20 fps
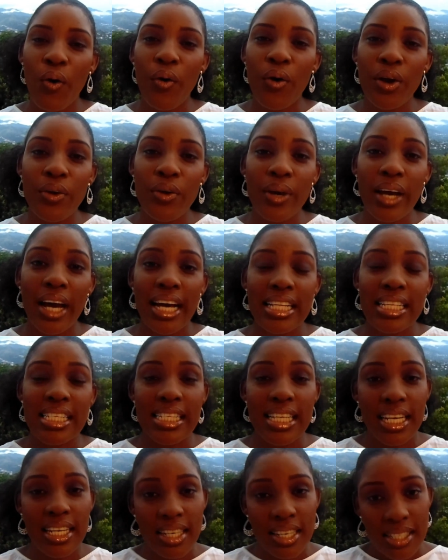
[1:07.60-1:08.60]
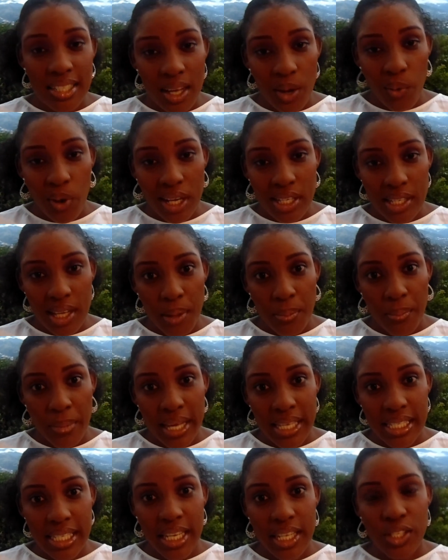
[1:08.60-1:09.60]
or you can send us a WhatsApp
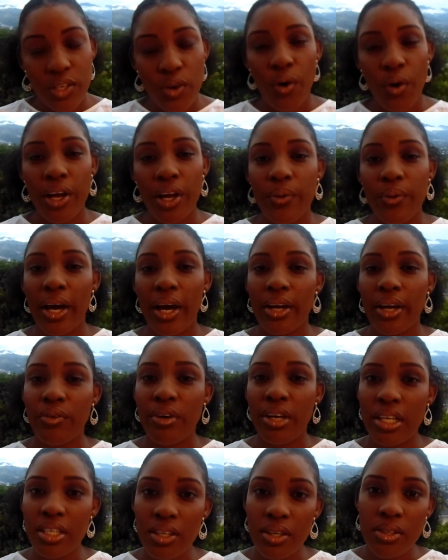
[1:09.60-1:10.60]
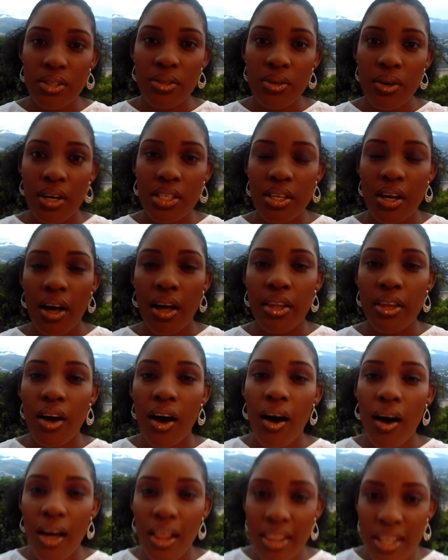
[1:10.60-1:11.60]
message, or you can reach out to us on
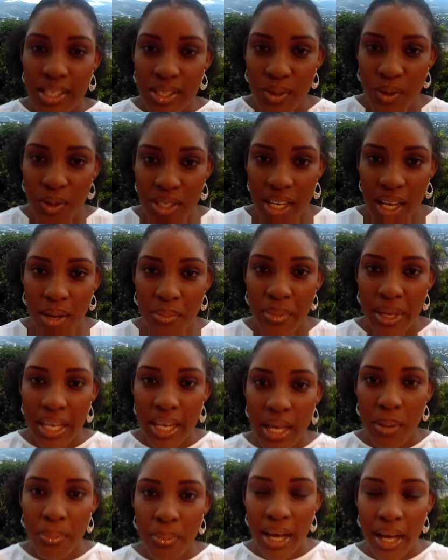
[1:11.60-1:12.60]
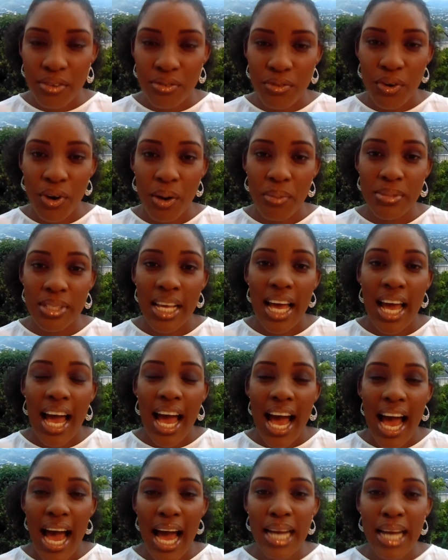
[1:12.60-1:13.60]
all the social media platforms
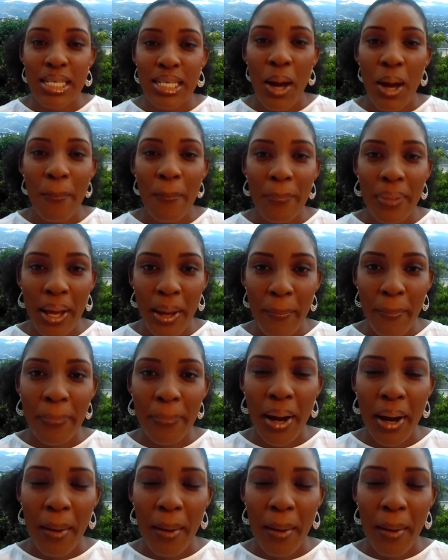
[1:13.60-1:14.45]
at Pep